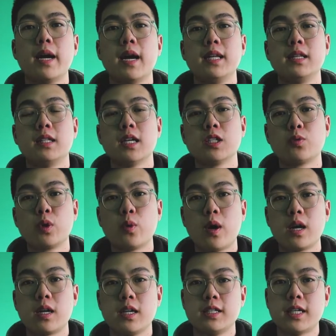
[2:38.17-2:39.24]
It does
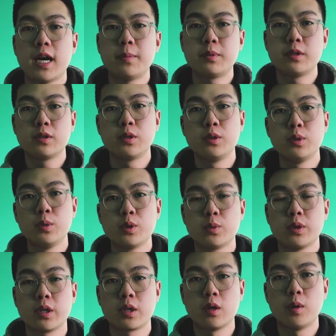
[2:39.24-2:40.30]
require an adapter to use
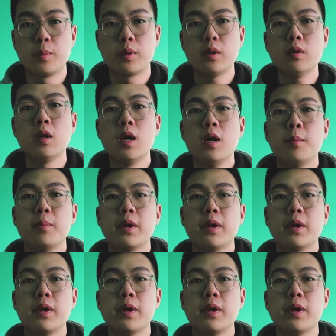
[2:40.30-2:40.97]
with the GoPro,